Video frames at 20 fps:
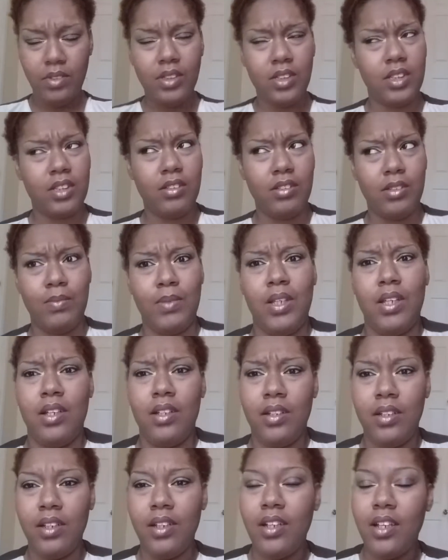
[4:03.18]
Excuse me,
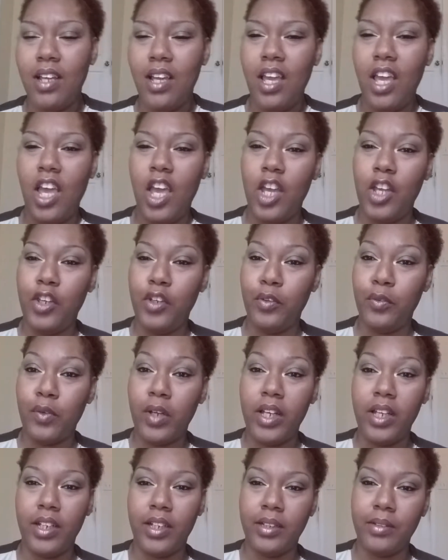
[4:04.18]
y'all. And you
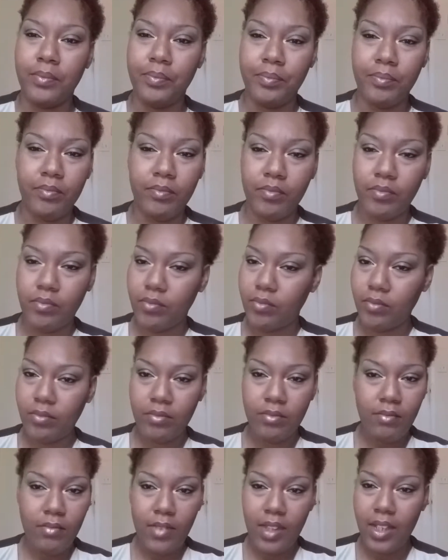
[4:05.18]
read it.
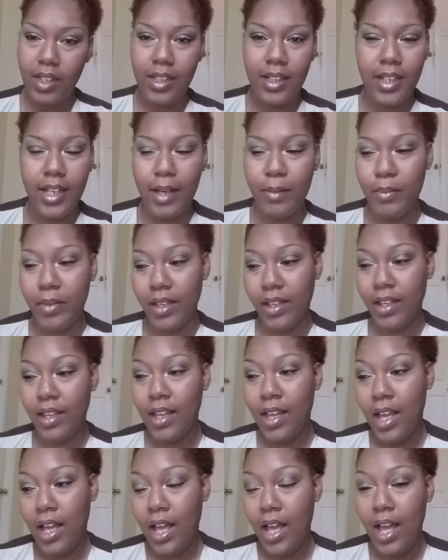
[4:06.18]
Not me.
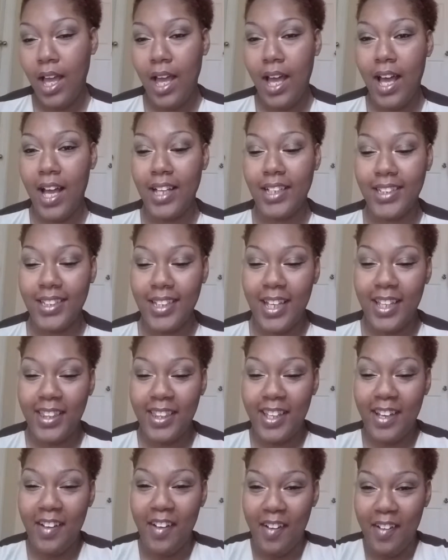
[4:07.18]
I sat
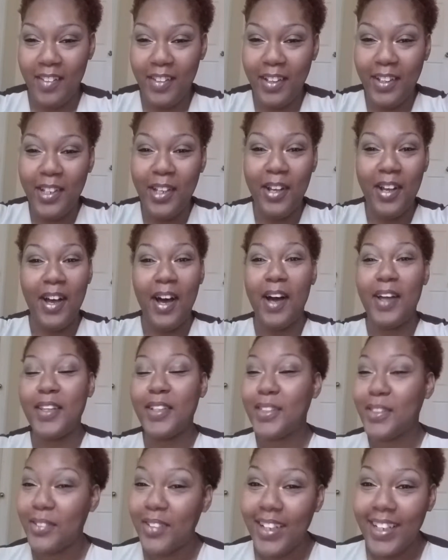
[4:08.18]
there on
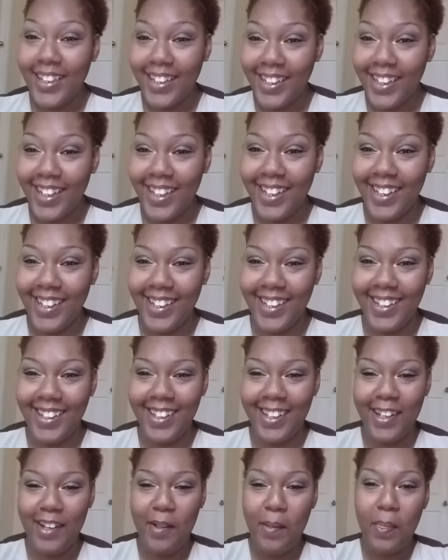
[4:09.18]
the toilet
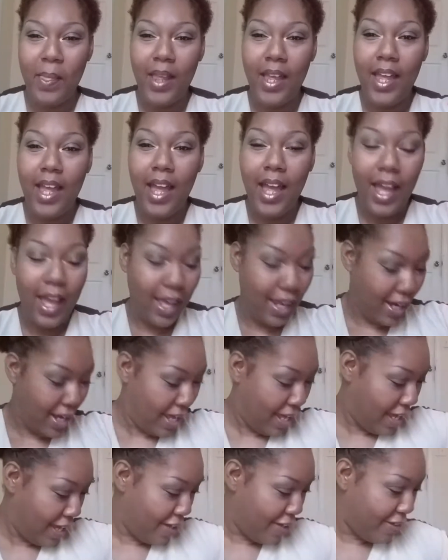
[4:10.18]
and
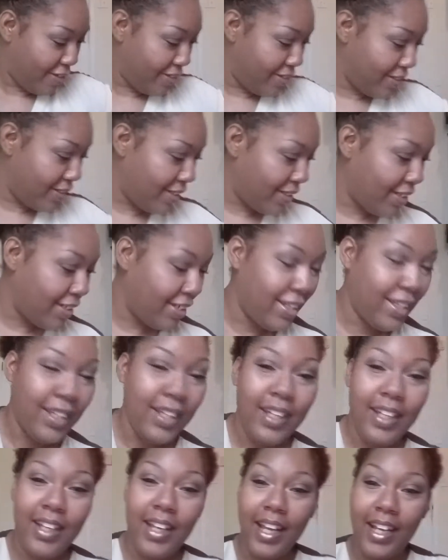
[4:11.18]
I held,
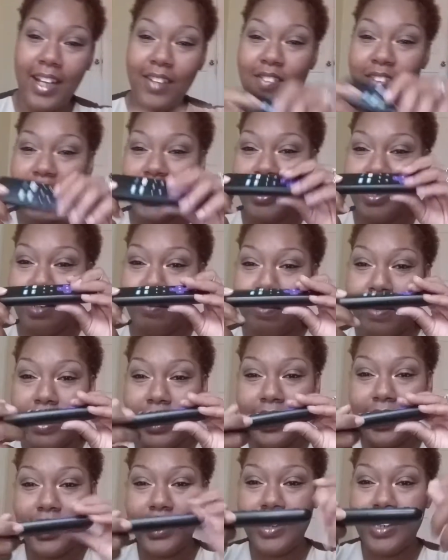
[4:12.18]
like, if this is the
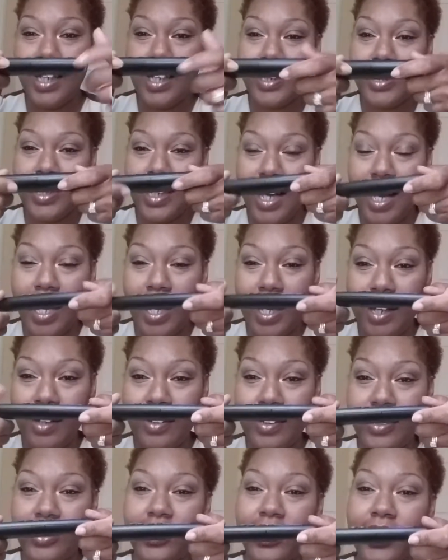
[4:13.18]
pregnancy test, I
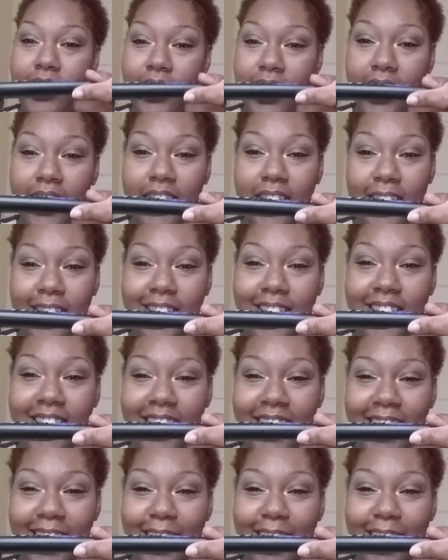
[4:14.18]
held it just like this,